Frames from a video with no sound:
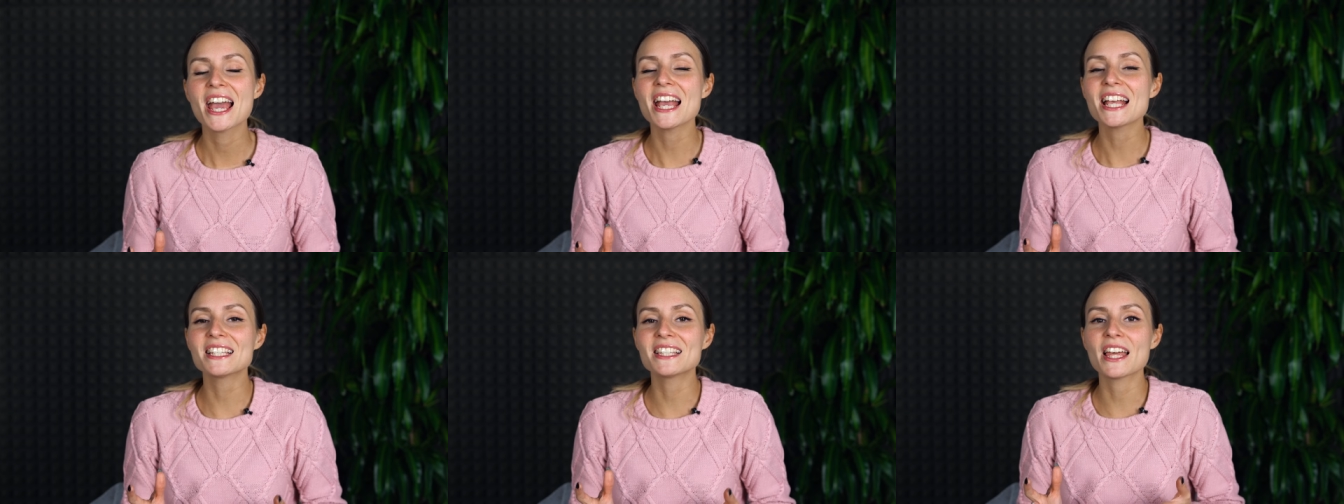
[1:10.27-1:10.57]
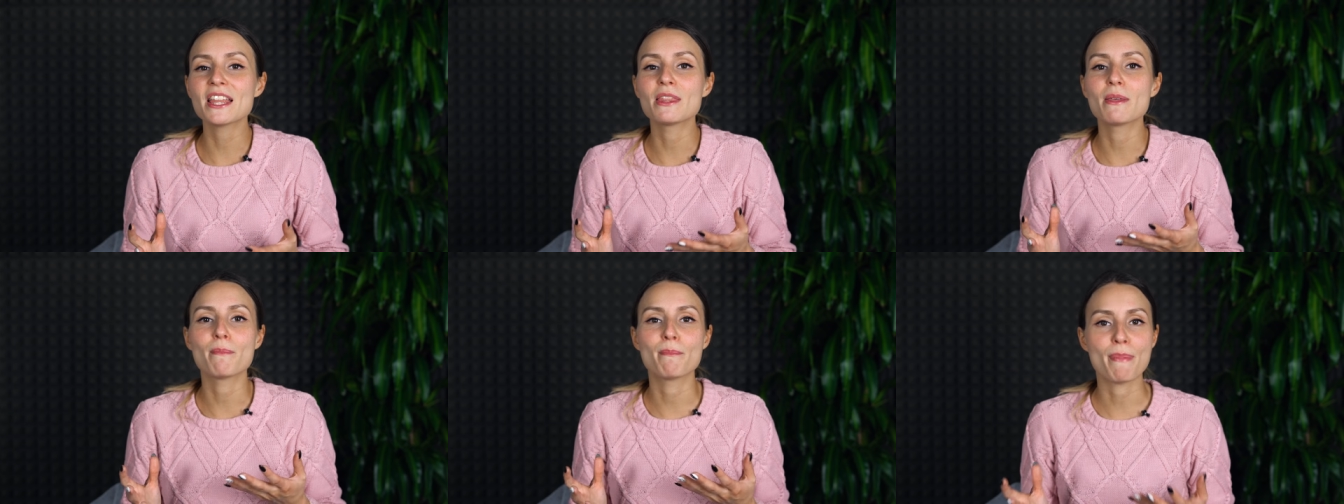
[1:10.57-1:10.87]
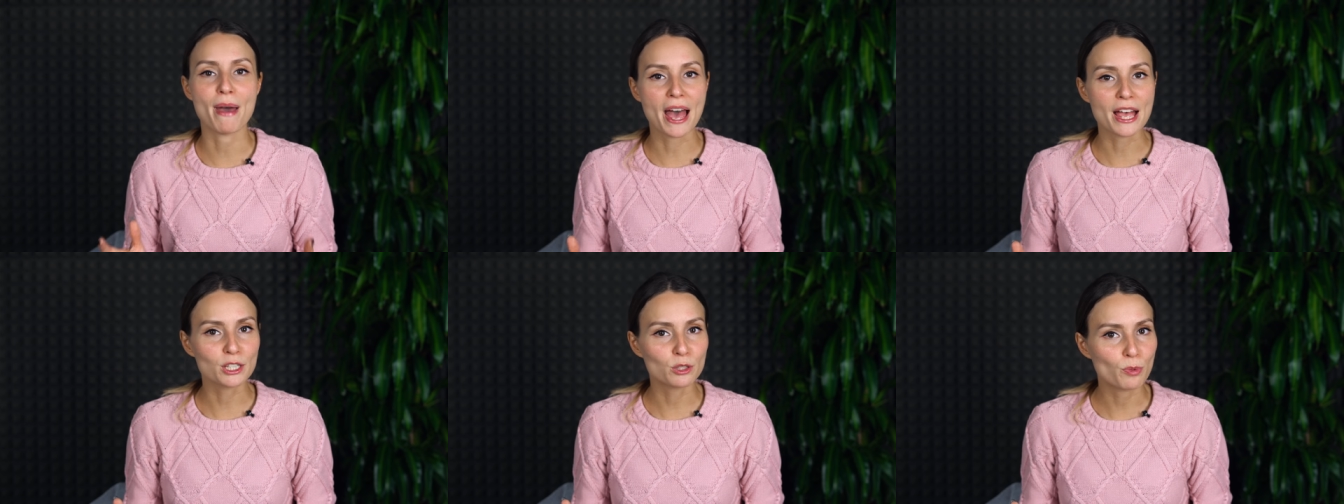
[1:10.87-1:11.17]
is that the
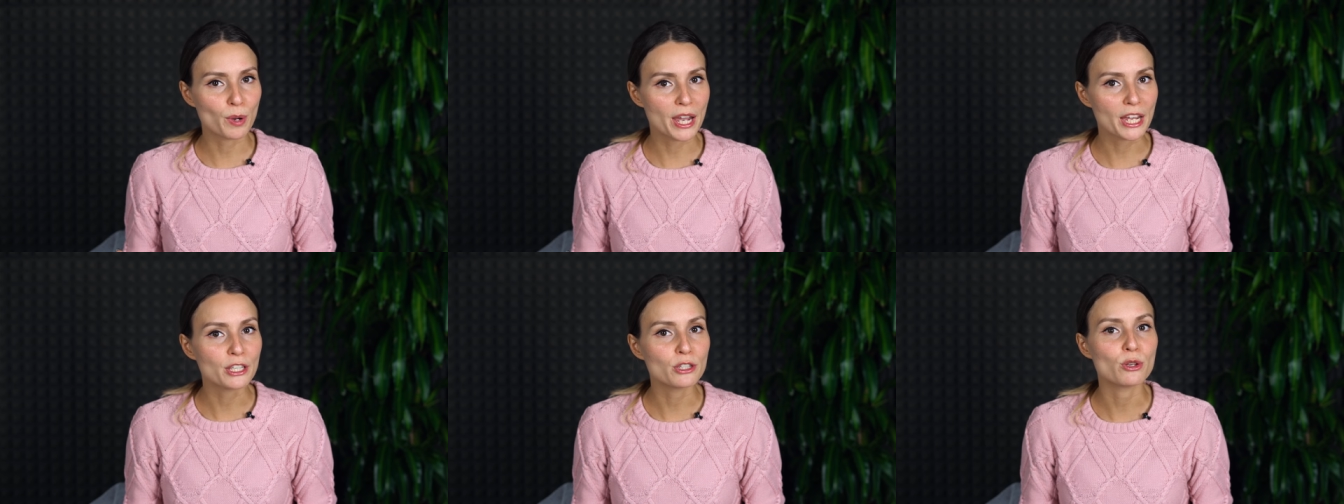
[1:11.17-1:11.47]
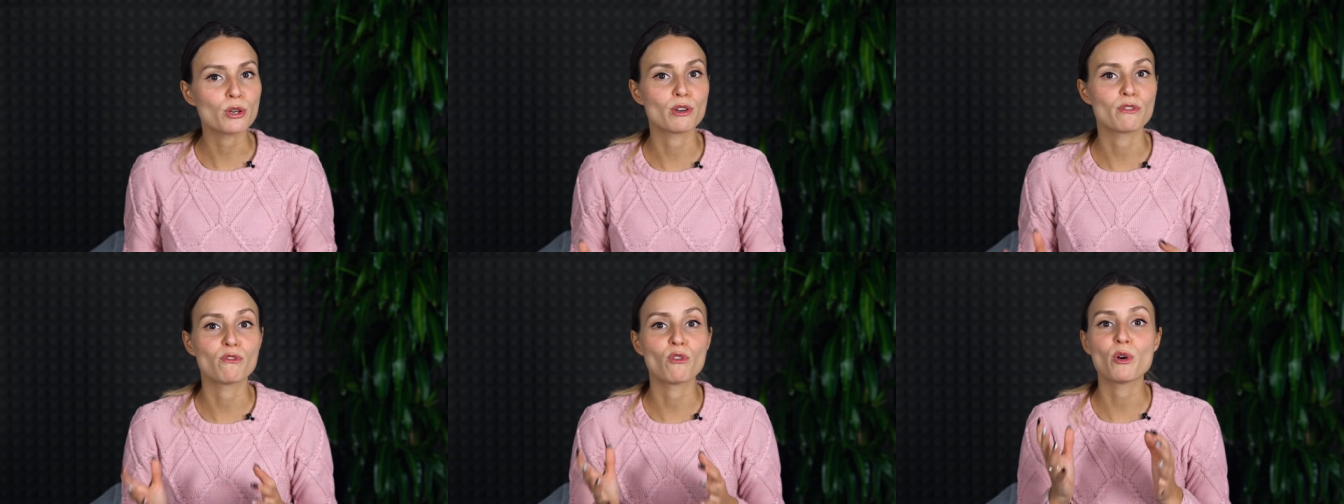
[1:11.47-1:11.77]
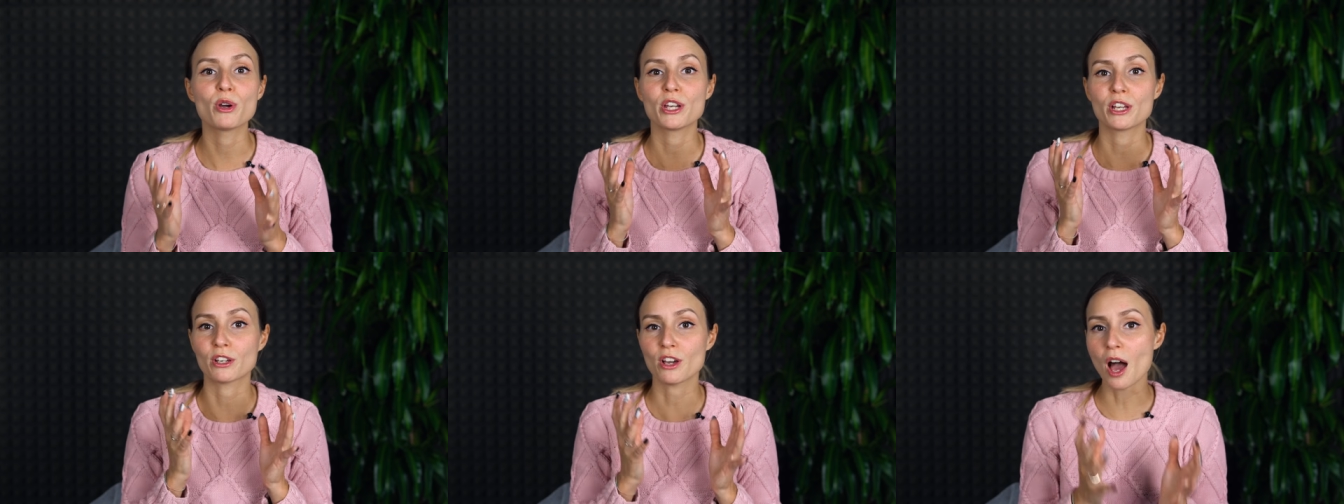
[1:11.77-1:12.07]
best way to
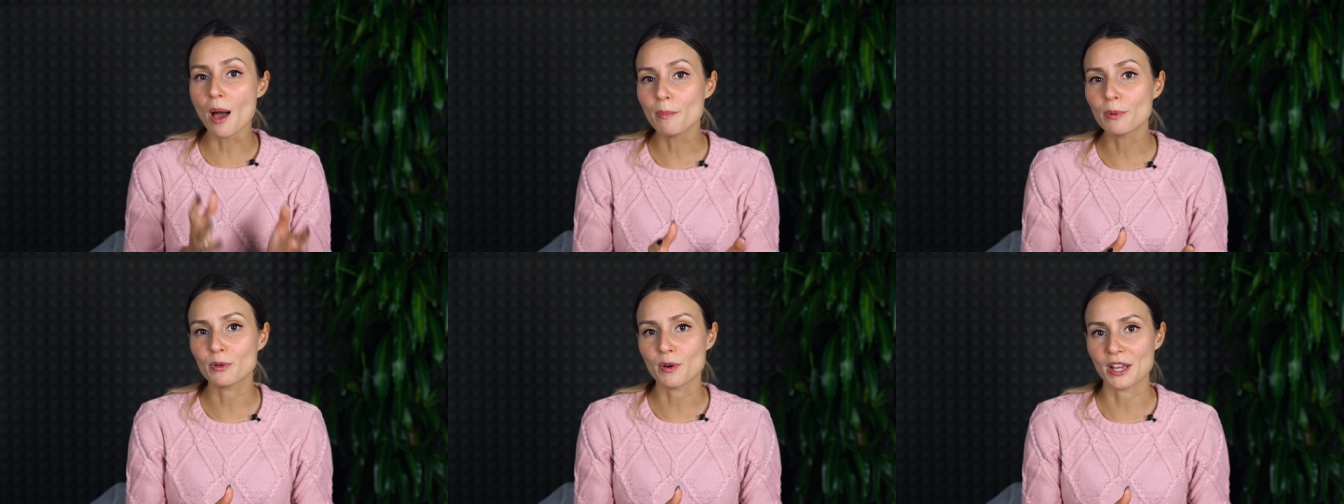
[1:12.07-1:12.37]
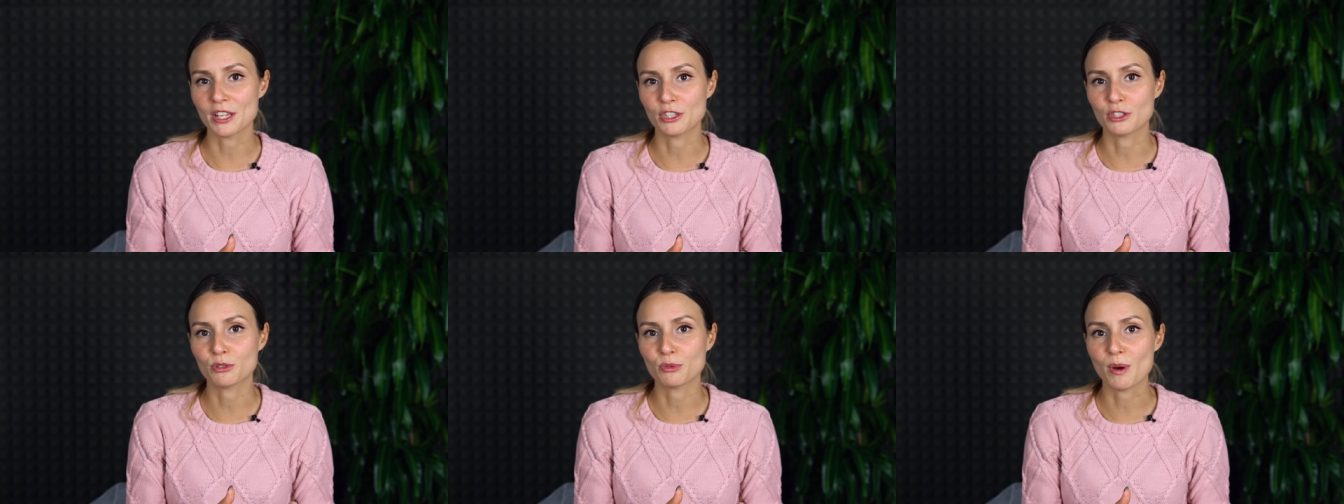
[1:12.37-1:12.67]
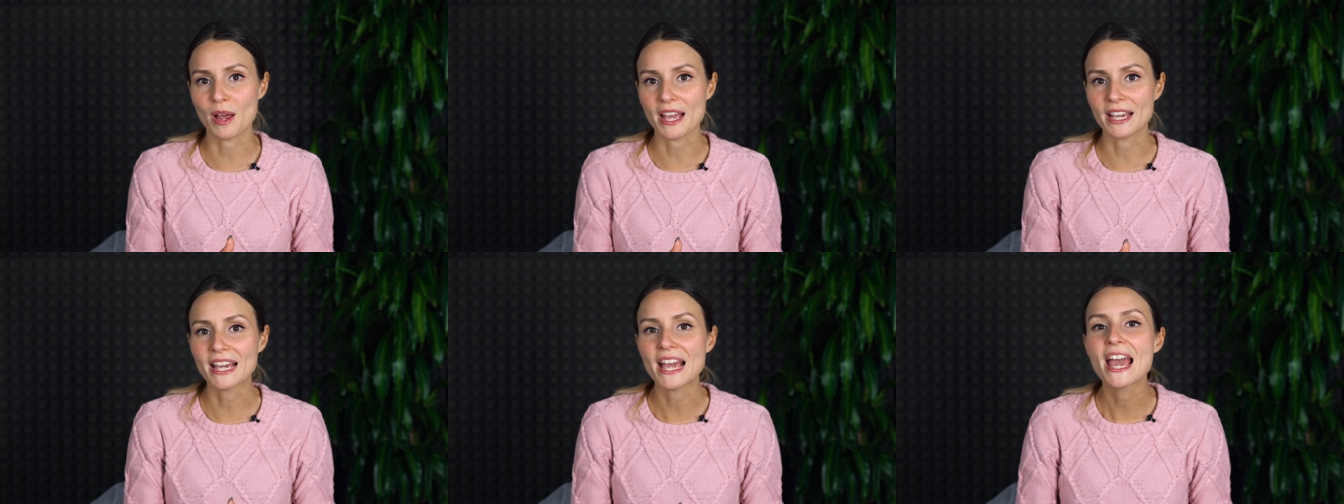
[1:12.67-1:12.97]
avoid a copyright
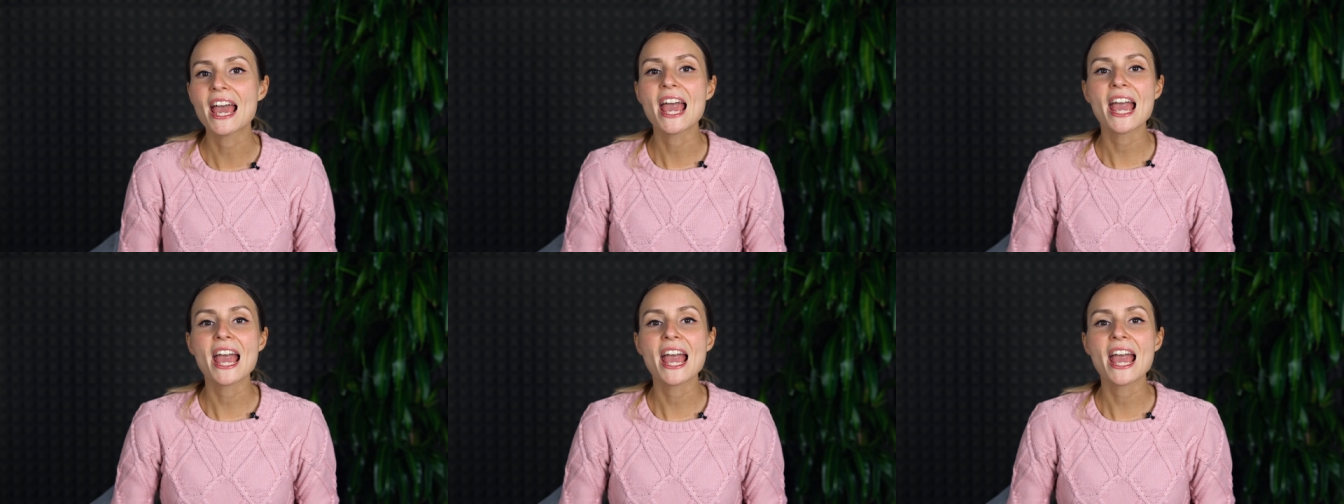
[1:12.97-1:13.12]
strike